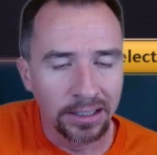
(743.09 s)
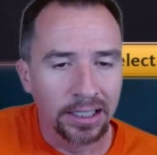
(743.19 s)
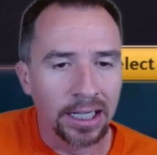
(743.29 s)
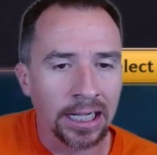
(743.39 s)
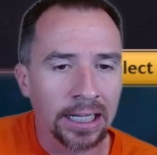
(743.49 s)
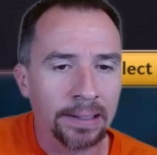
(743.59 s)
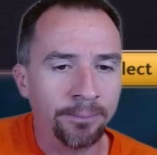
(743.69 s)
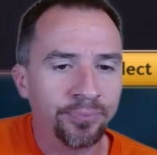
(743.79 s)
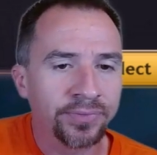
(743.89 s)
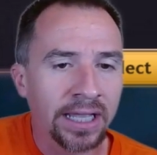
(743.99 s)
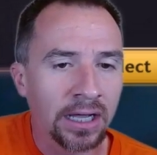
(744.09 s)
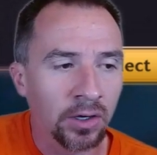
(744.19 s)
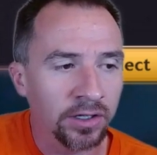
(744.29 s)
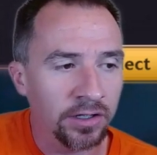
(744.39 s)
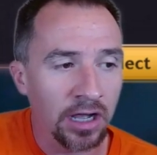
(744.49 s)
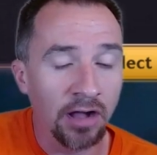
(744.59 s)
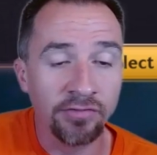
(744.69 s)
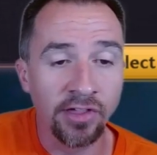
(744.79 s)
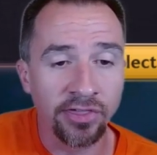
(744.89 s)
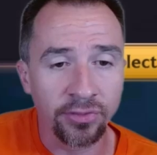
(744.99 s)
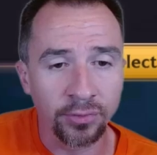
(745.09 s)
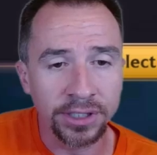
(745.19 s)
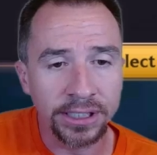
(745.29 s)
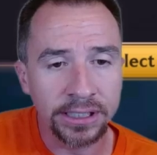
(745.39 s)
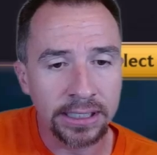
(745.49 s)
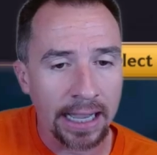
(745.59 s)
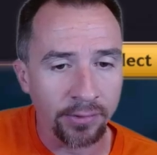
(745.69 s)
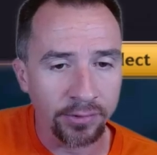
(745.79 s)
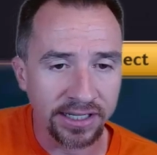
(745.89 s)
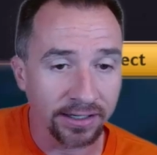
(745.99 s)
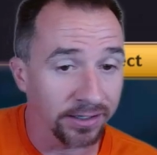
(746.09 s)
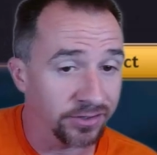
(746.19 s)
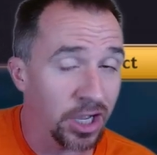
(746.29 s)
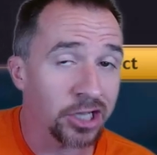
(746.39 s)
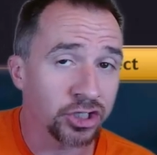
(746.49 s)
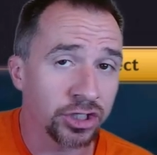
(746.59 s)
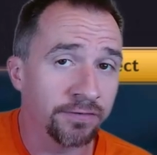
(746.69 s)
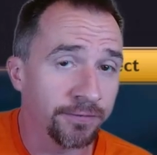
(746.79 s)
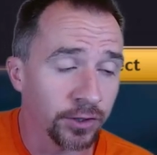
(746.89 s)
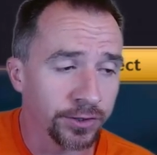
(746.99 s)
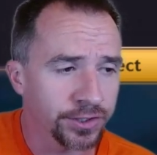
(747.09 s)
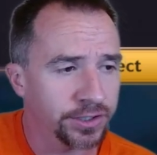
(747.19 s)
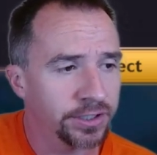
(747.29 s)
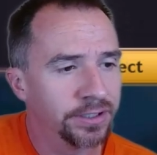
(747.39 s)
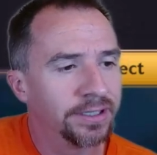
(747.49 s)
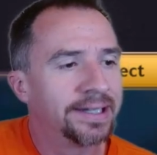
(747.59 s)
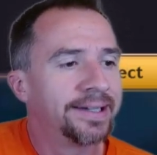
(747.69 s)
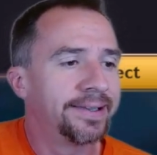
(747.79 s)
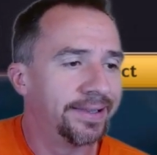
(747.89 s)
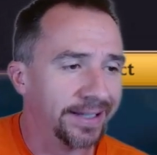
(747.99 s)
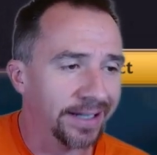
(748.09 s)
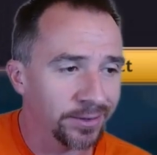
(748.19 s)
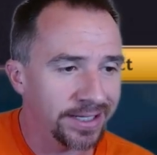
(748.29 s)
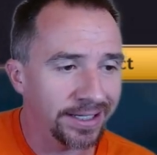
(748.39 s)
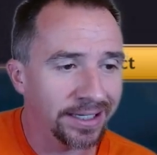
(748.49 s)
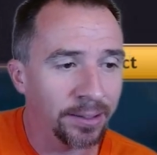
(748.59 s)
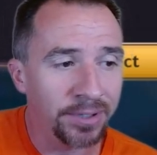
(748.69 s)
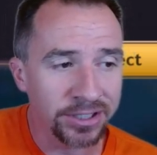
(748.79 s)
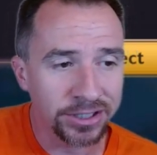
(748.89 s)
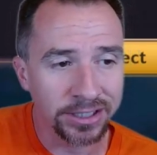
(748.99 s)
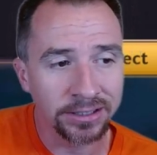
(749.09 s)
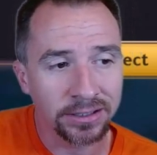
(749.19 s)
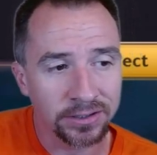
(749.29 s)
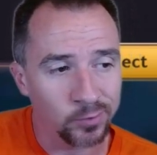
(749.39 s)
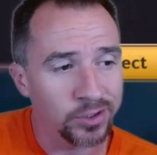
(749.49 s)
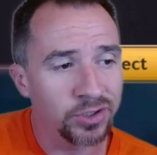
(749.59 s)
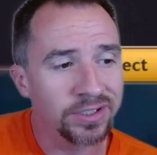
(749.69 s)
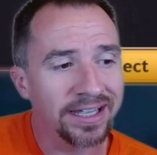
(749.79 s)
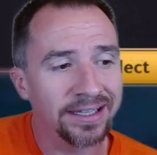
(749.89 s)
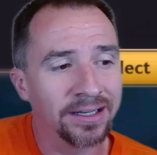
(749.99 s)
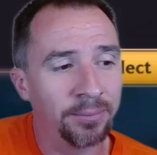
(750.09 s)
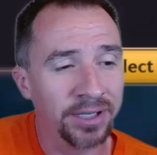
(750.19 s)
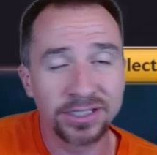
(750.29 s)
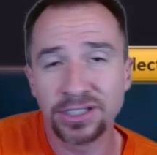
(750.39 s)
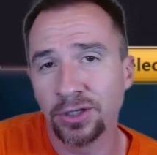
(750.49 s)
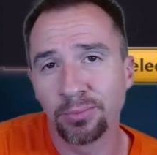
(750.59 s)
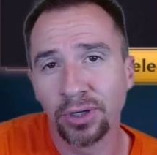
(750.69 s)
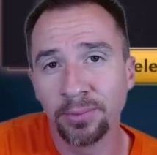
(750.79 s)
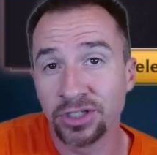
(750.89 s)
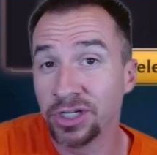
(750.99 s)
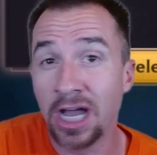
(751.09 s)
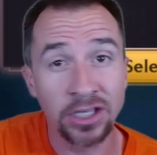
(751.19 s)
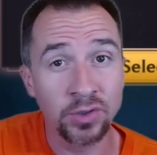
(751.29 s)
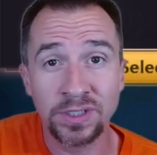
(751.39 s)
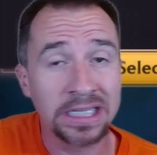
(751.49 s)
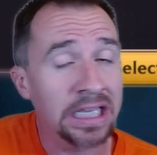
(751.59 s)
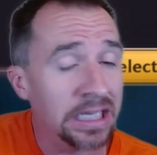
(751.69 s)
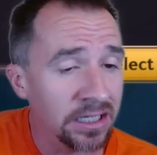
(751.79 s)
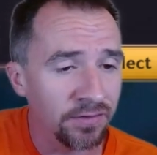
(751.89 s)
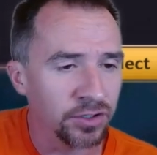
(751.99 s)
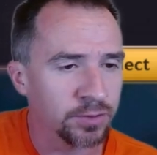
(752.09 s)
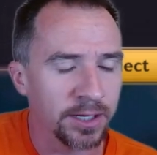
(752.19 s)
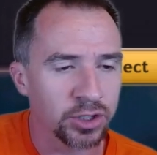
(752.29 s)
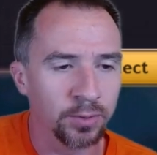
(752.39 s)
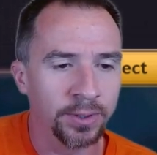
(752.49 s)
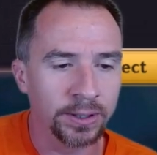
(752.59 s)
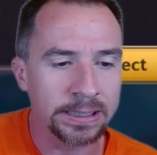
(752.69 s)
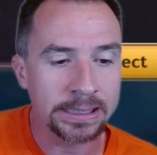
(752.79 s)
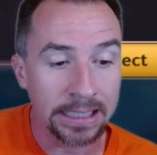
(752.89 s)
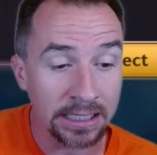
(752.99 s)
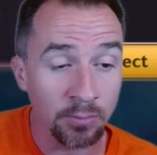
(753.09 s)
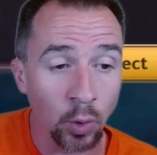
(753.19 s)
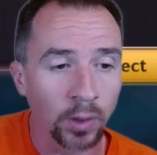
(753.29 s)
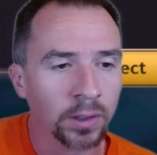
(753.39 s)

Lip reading: Now, of the 3, I would take Exhaustion first. Then I would take Inhibition. Because once you take Inhibition, you're pretty much not using any of your special abilities anymore.